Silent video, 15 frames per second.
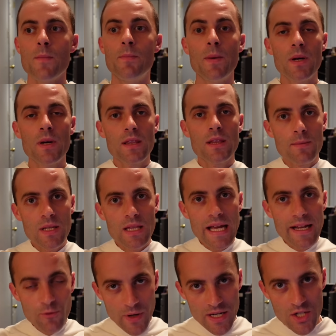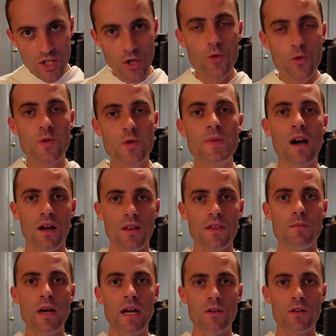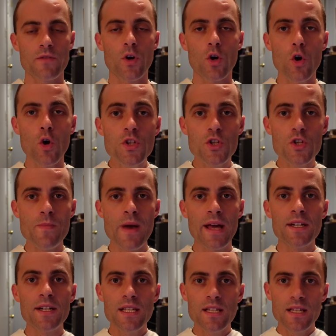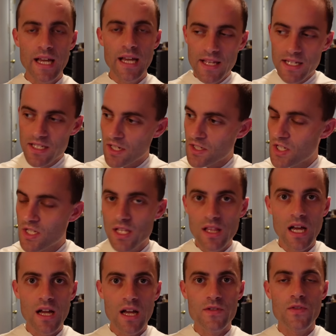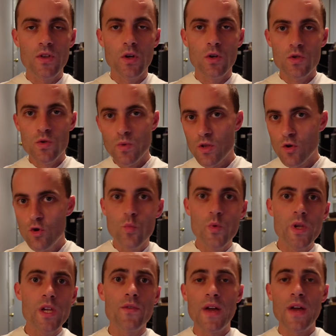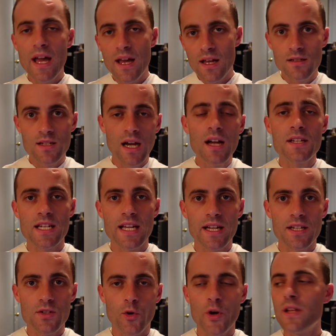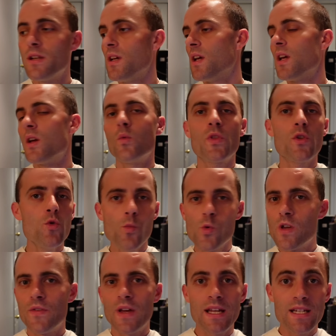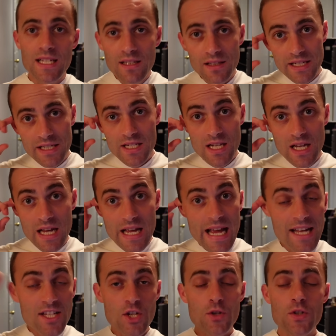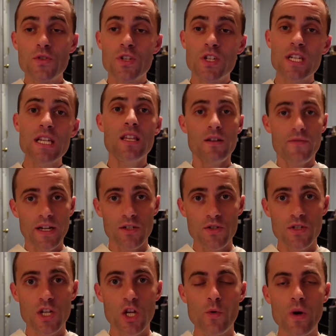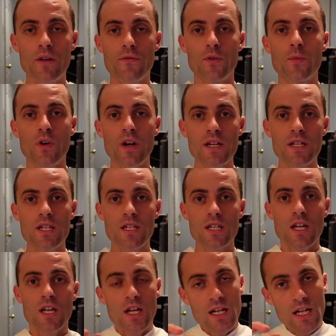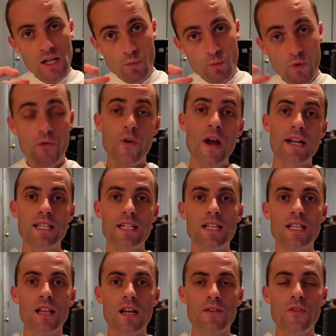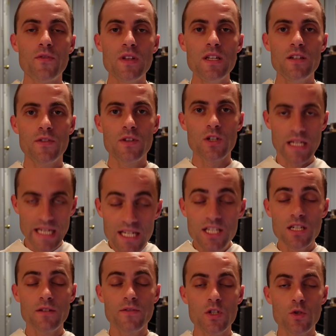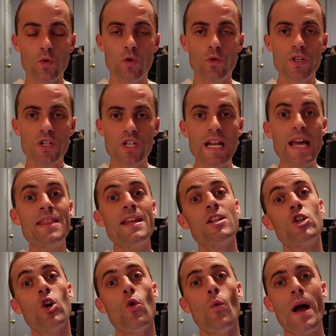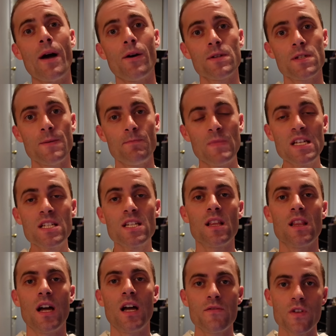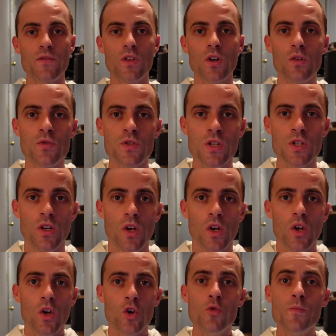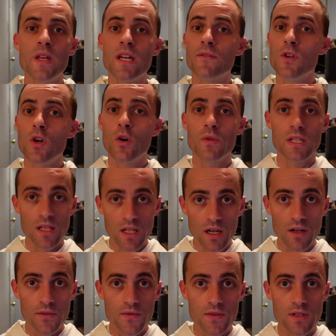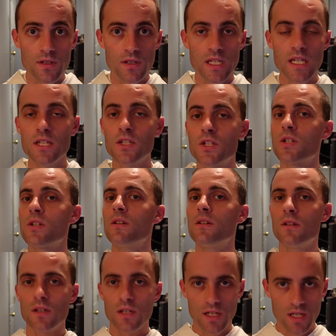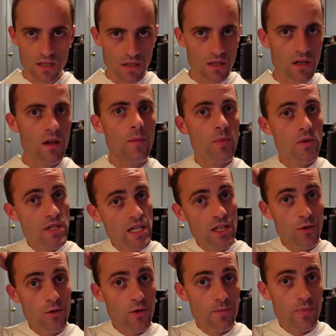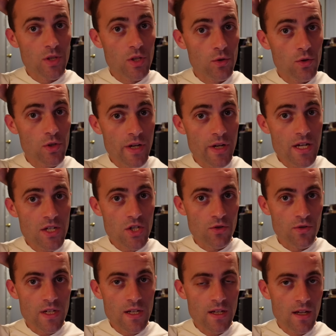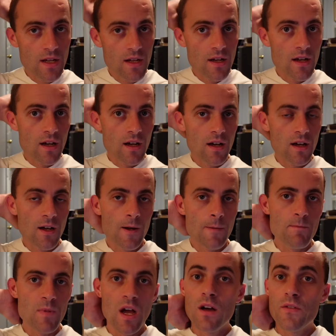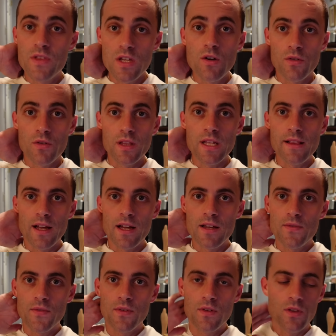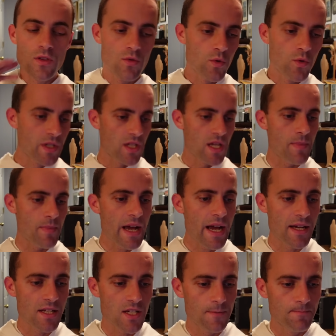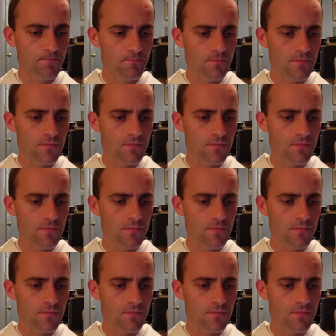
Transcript: But that grace goes beyond the bounds of our own humanity and then touches the lives of those with whom we have had contact, all right, with whom we have had dealings. And so you see the vectors that go out from Christ refracted in the life of each individual Christian and then go out into the lives of those whom they have known and loved, each in the particular and peculiar history of the earthly life through which they passed.